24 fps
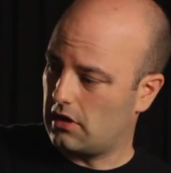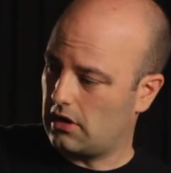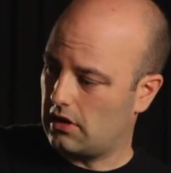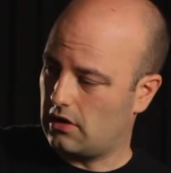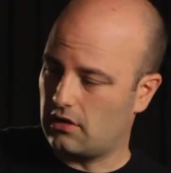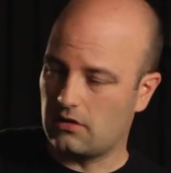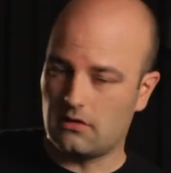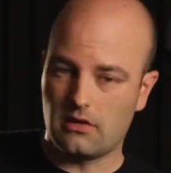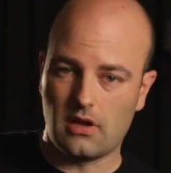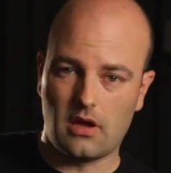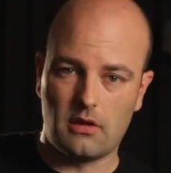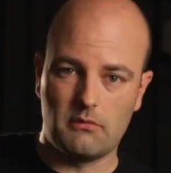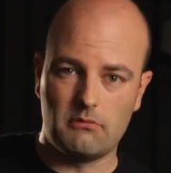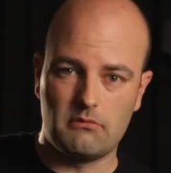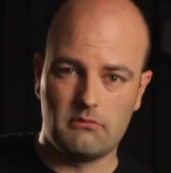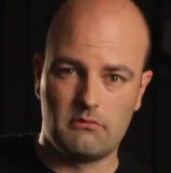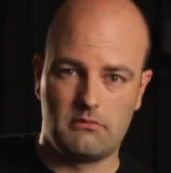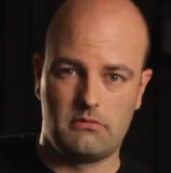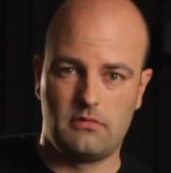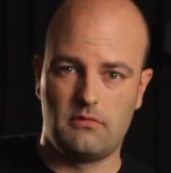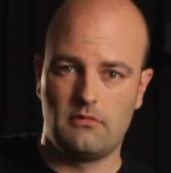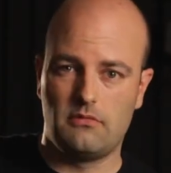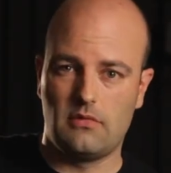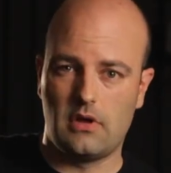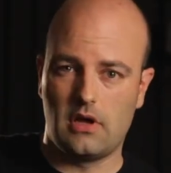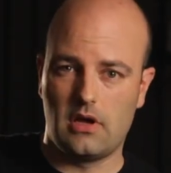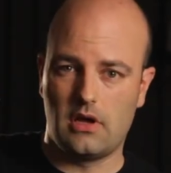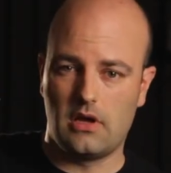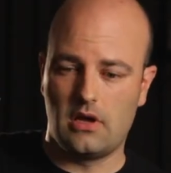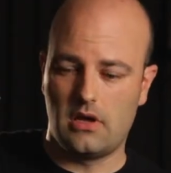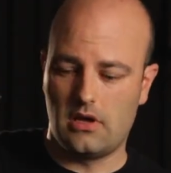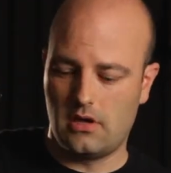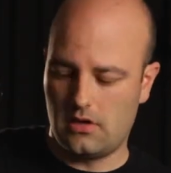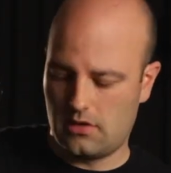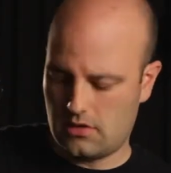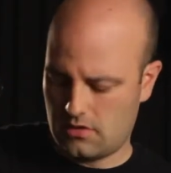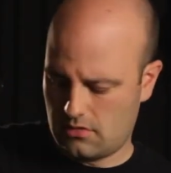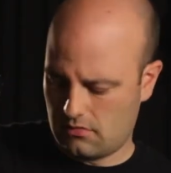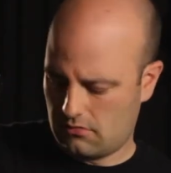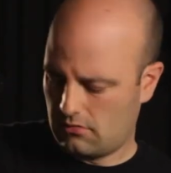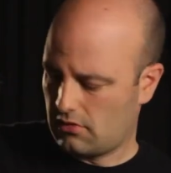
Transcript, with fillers: And I'm uh,